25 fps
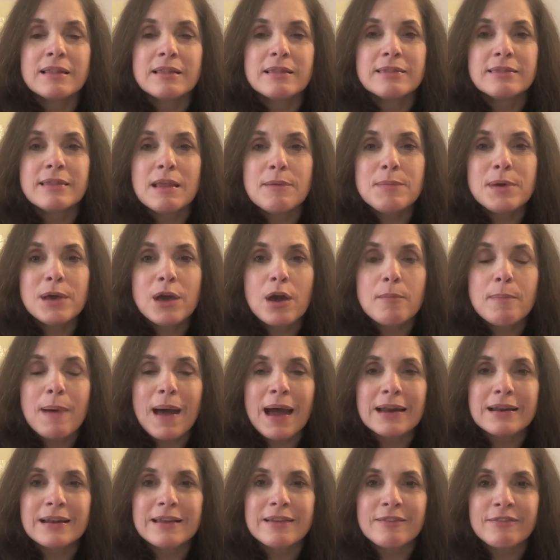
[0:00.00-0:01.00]
let me go
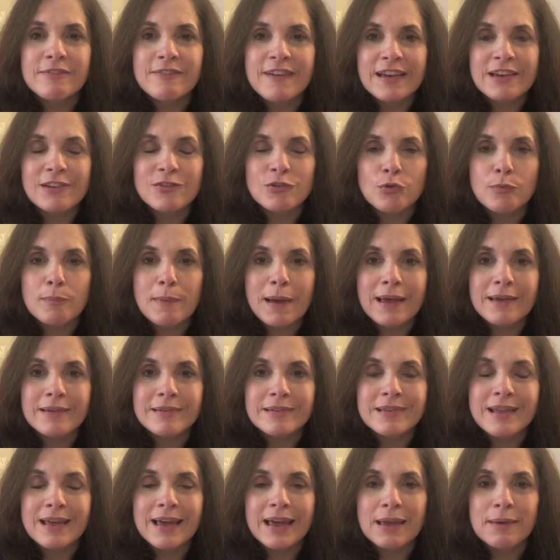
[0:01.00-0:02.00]
back to the facial mask
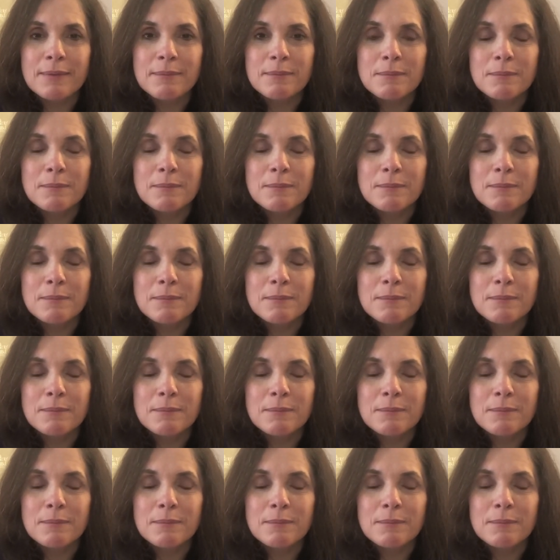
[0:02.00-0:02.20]
thing.